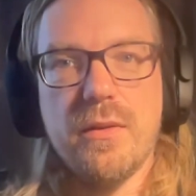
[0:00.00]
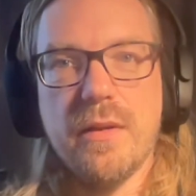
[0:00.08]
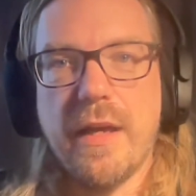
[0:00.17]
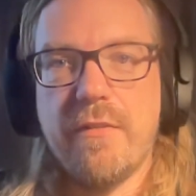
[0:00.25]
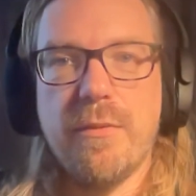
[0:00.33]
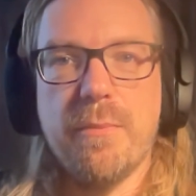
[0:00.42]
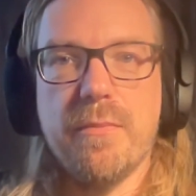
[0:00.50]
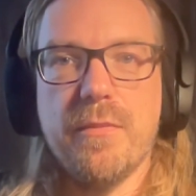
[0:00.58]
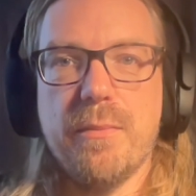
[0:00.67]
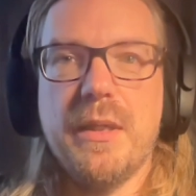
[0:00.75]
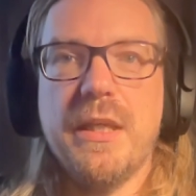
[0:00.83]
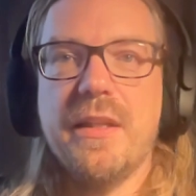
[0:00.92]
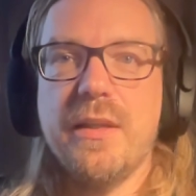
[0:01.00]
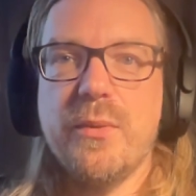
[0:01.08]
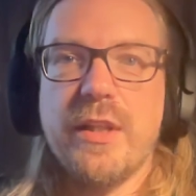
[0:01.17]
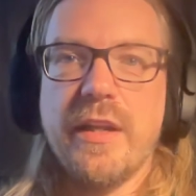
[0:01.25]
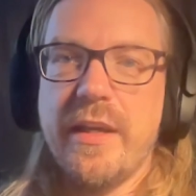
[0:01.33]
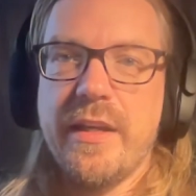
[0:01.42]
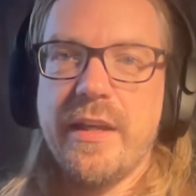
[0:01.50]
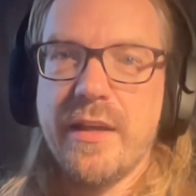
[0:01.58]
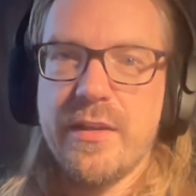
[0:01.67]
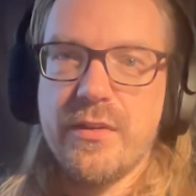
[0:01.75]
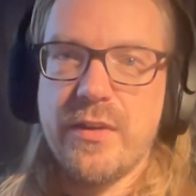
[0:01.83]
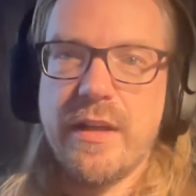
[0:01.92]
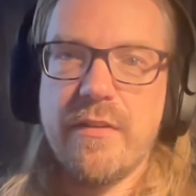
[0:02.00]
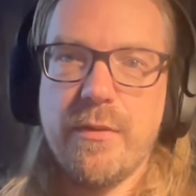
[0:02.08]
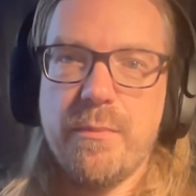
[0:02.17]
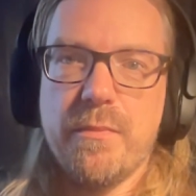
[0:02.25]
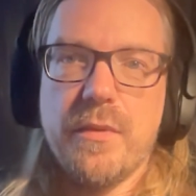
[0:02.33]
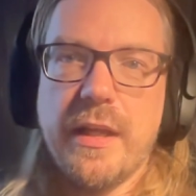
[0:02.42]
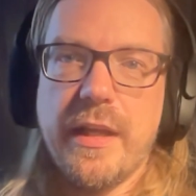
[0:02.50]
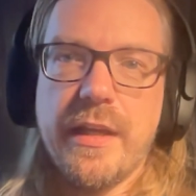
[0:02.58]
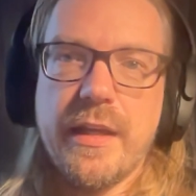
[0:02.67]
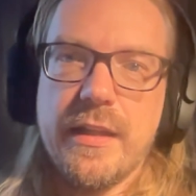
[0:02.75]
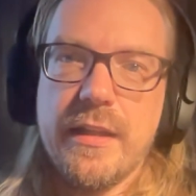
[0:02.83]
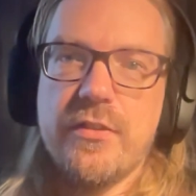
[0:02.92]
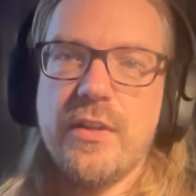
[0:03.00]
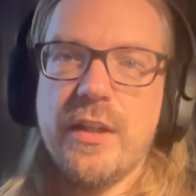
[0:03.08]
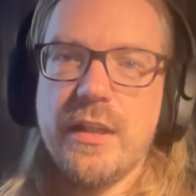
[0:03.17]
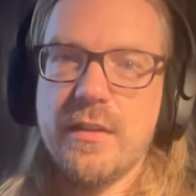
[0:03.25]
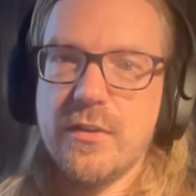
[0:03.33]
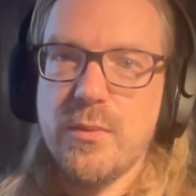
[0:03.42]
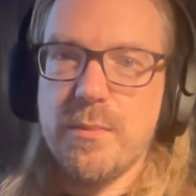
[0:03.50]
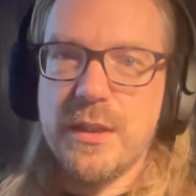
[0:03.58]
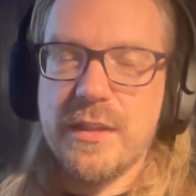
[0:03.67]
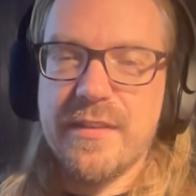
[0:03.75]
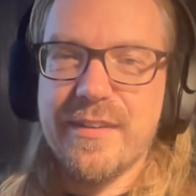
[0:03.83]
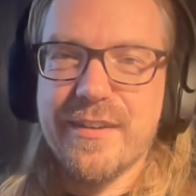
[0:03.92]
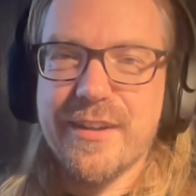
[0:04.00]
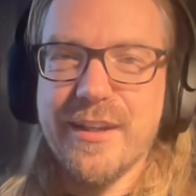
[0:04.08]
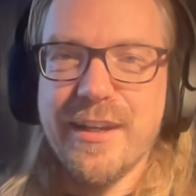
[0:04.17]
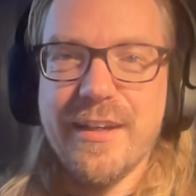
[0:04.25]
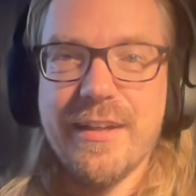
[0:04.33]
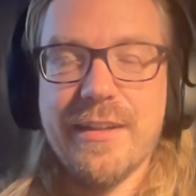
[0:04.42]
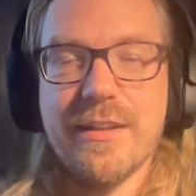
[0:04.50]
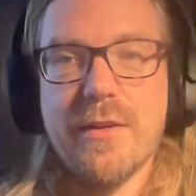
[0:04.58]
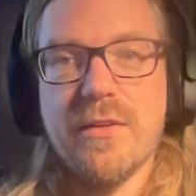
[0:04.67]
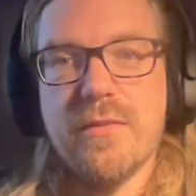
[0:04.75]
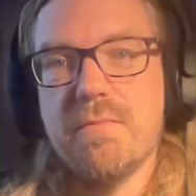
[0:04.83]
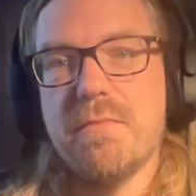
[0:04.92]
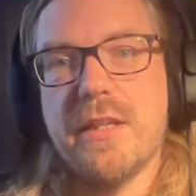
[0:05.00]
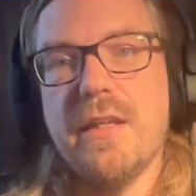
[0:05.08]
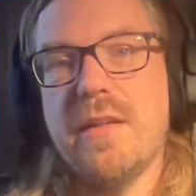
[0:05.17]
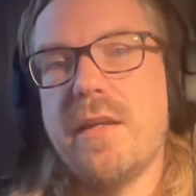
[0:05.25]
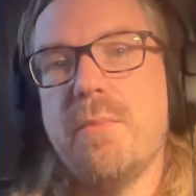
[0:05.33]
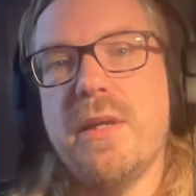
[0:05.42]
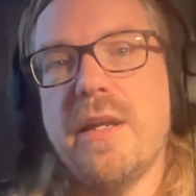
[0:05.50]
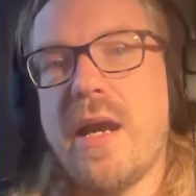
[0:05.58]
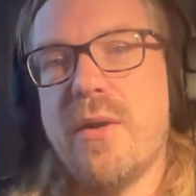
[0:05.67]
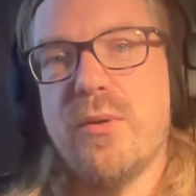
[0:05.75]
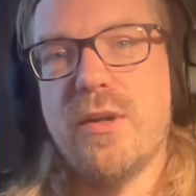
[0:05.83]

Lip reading: have a meeting with an AI or have an AI listening to a meeting, it can be an hour